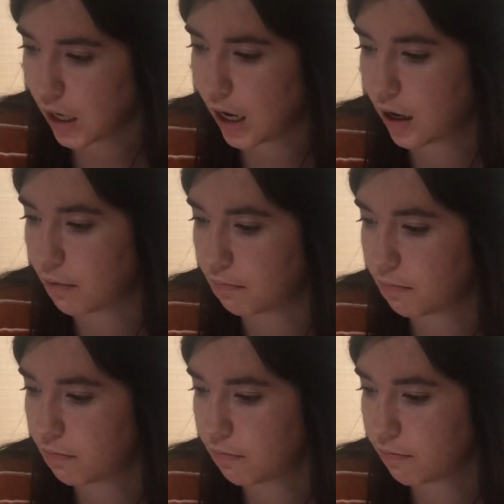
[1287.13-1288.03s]
Um,
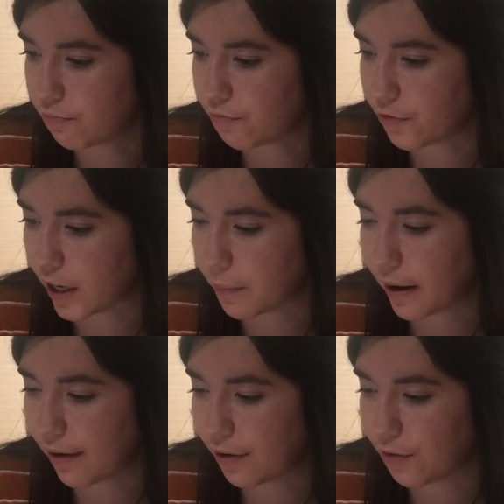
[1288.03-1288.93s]
think
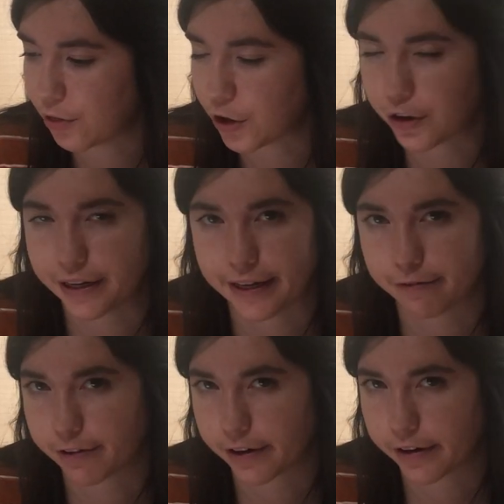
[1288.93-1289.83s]
about the good
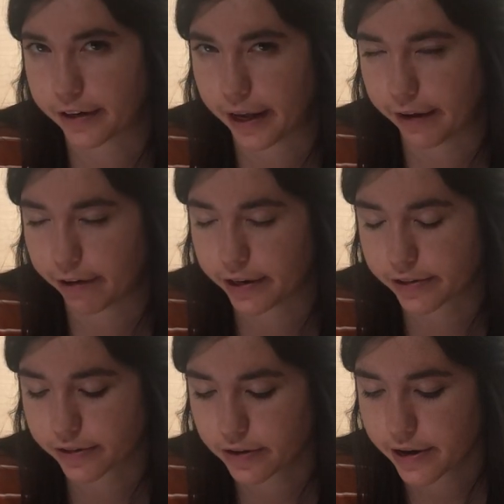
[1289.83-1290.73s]
gift that God gave
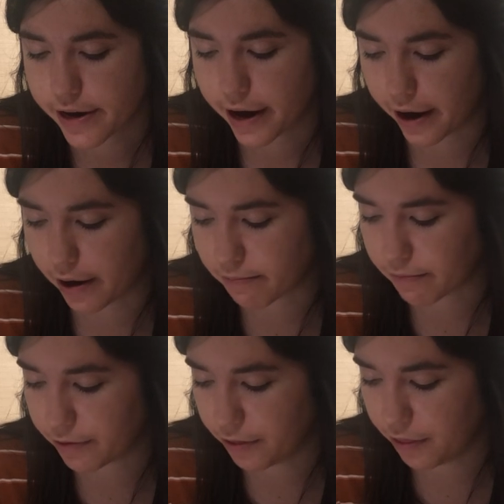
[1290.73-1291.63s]
us. Um,
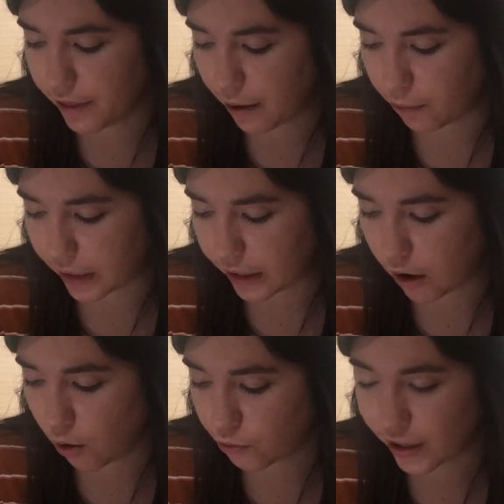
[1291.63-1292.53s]
that we
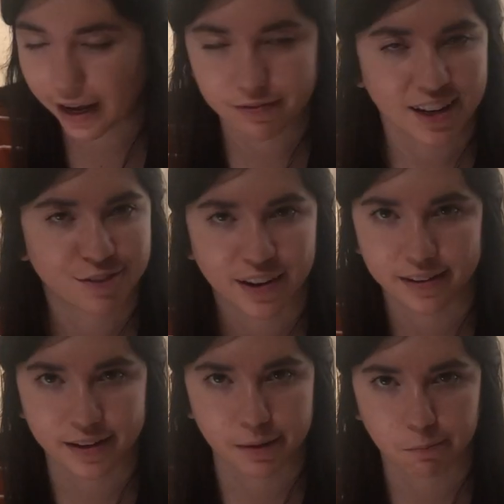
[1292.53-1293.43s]
only have to have faith
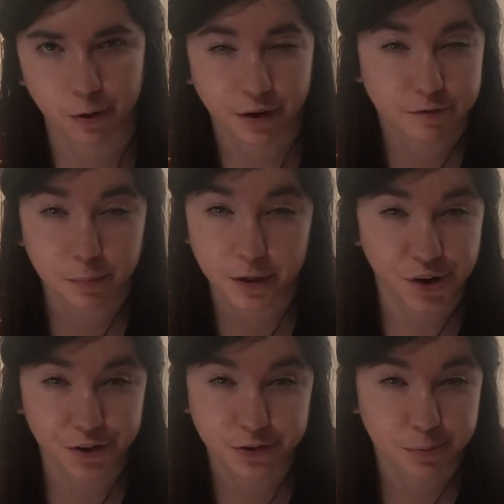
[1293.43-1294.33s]
in Him. We don't have to be
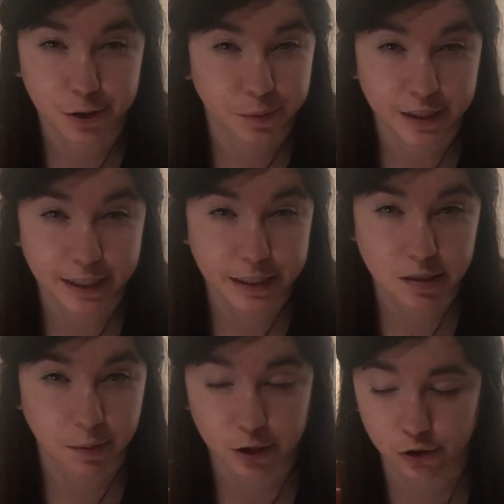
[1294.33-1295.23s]
awesome or do anything
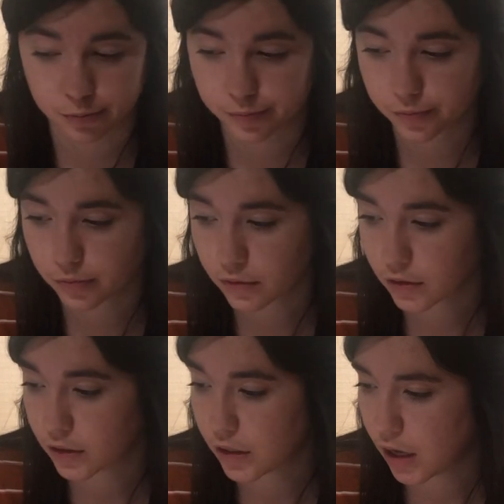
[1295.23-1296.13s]
special.
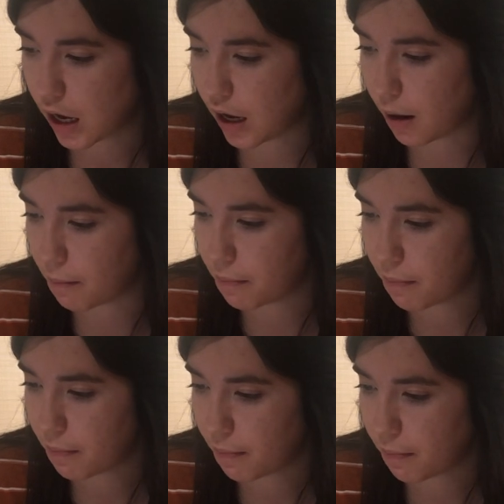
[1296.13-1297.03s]
Um,
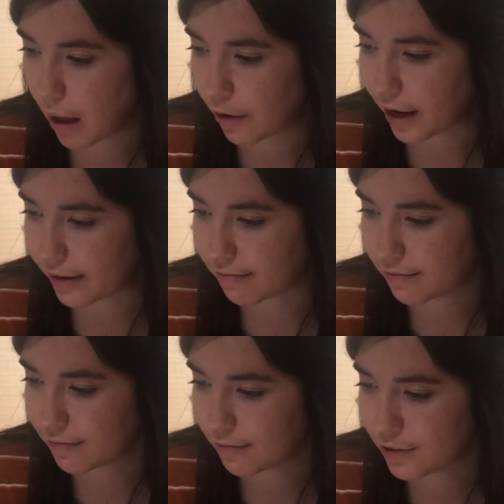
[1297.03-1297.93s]
okay,
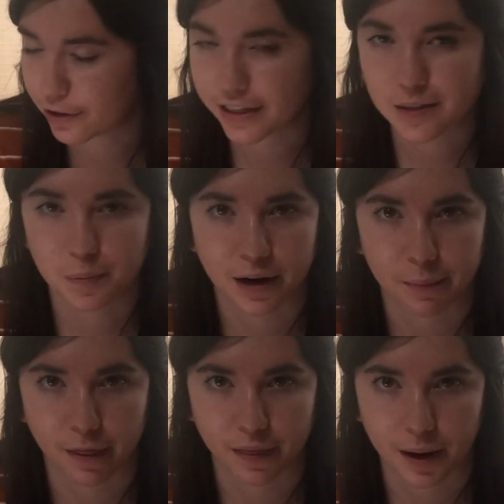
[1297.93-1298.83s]
so let's pray
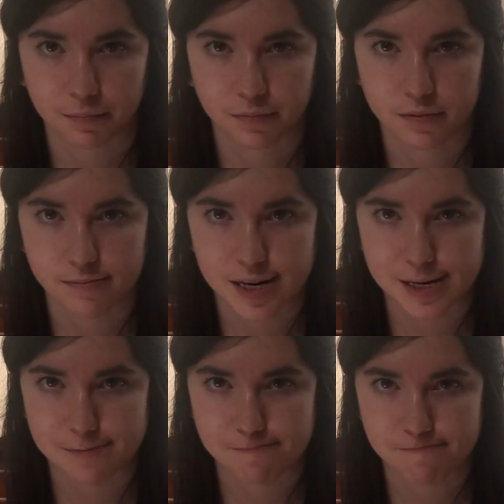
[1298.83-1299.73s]
about that.
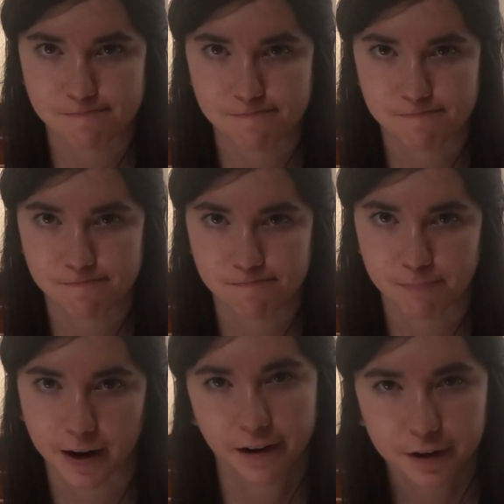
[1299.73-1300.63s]
Um,
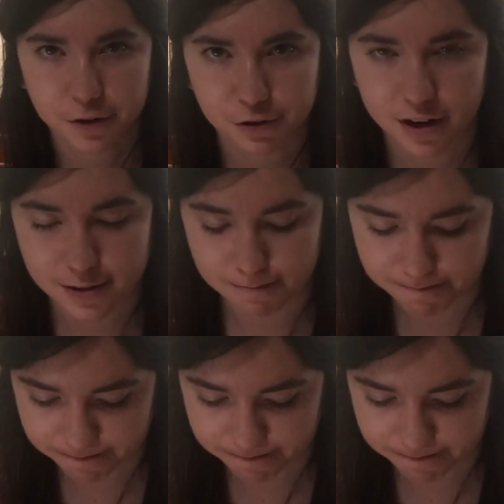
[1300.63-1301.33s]
bow your head, close your eyes.